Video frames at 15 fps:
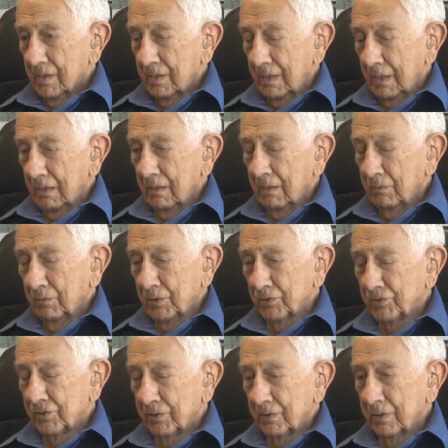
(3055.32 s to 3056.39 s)
yeah,
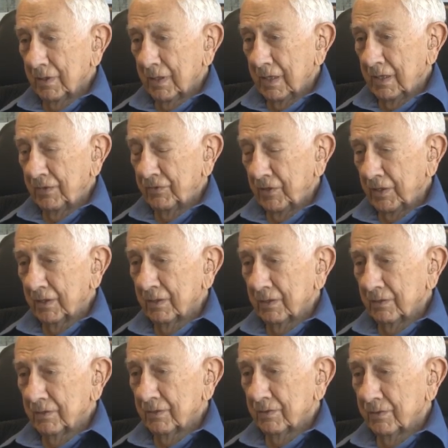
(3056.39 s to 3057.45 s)
almost. Uh, I think uh,